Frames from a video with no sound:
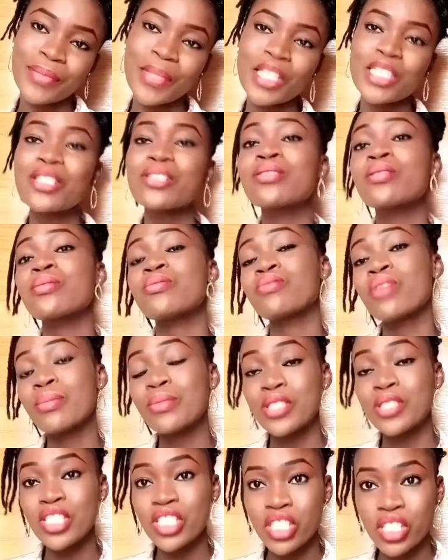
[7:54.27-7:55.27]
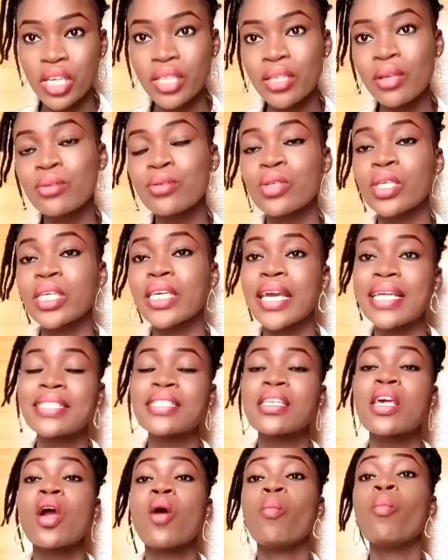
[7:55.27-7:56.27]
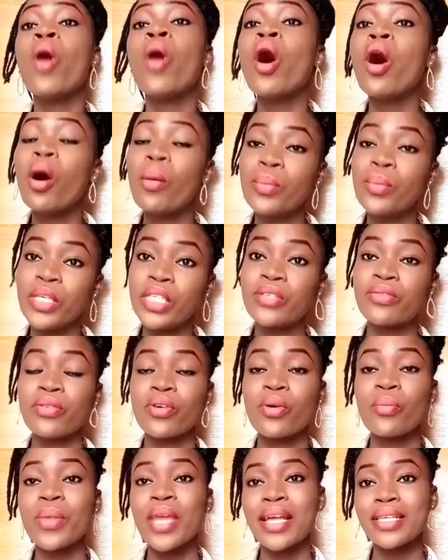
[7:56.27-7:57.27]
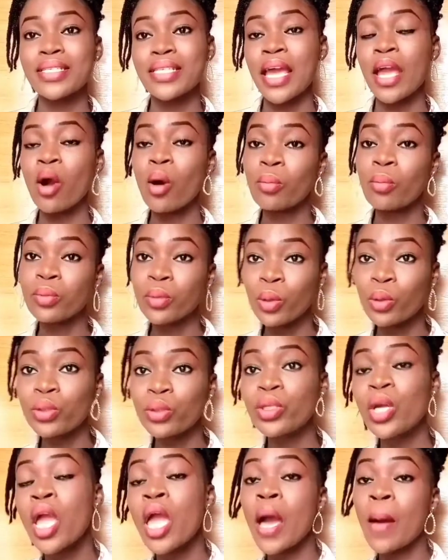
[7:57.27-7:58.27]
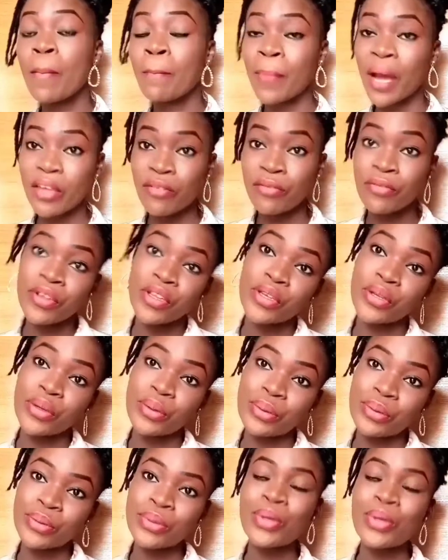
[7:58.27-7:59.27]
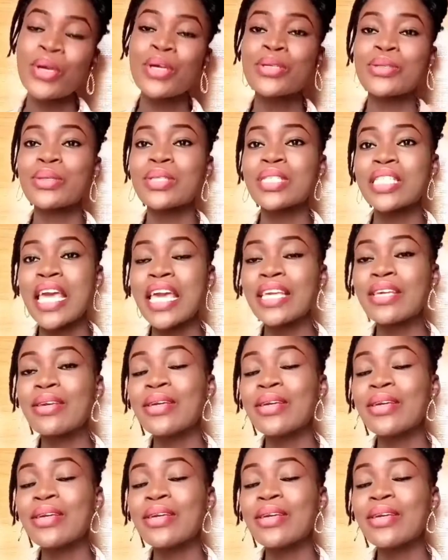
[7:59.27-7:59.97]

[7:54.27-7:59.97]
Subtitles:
just subscribe to this channel to get more updates from me as I upload my videos. So thank